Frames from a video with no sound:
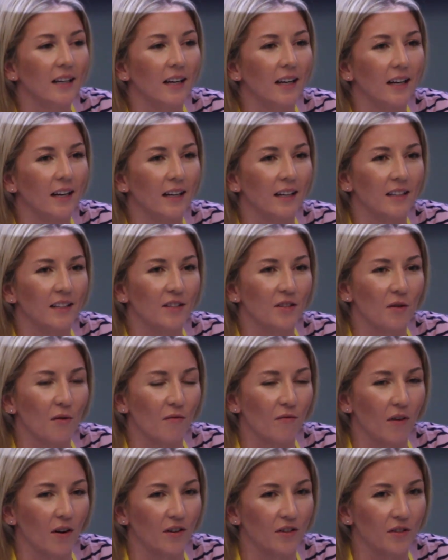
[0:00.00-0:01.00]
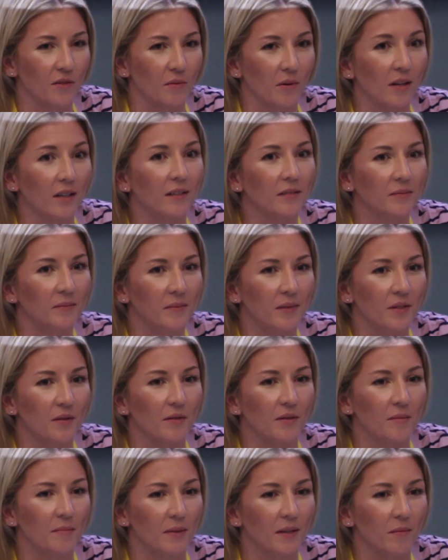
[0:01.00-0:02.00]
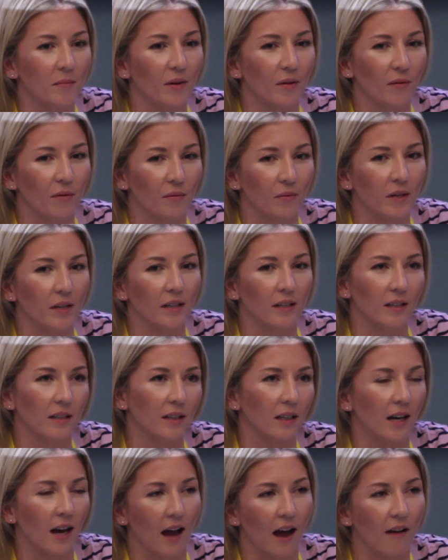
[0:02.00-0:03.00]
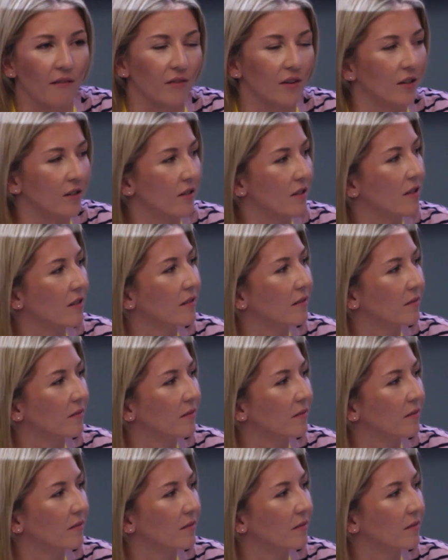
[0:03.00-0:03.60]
And so far, so good. So it's been about 3.5 years.